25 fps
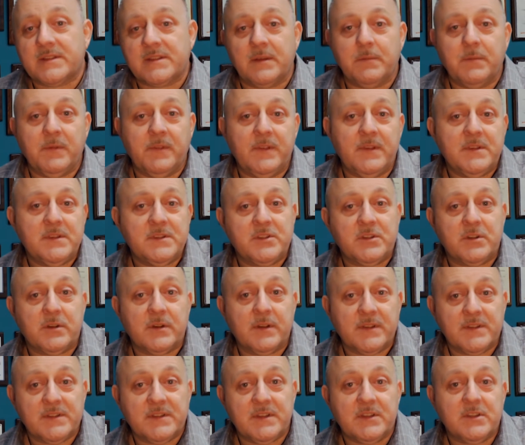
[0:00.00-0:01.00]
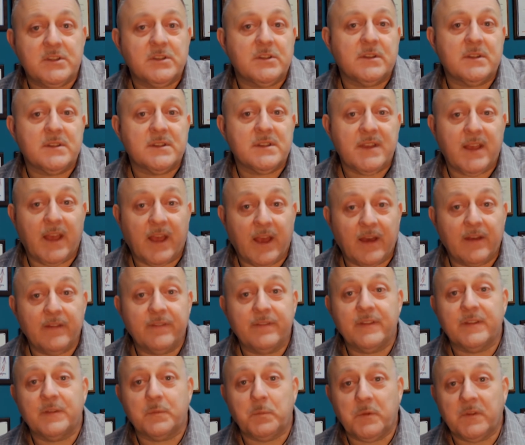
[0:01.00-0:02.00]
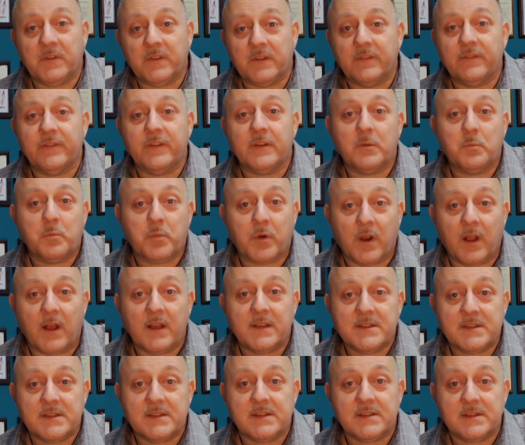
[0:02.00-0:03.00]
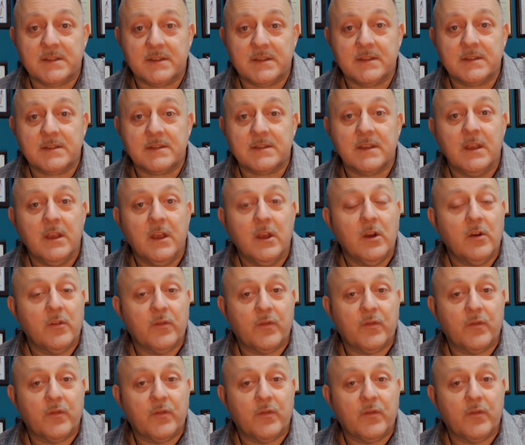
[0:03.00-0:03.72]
some of these jurisdictions have specific processes